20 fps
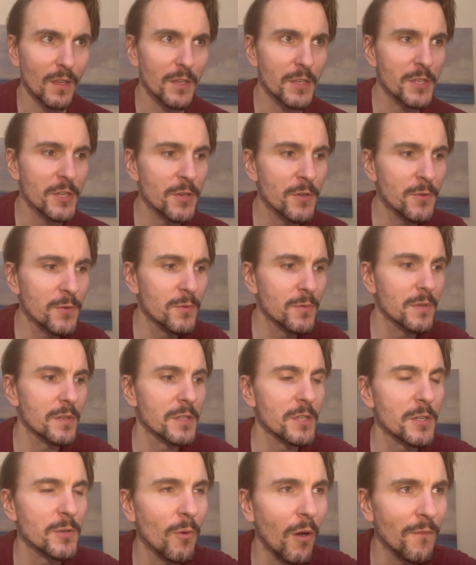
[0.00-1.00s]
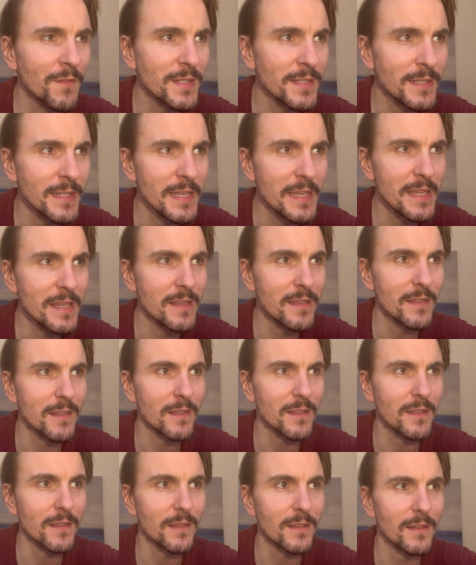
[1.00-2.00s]
You
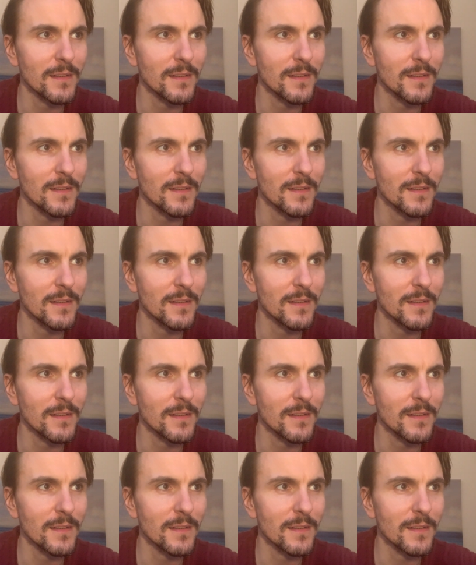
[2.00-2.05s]
obviously,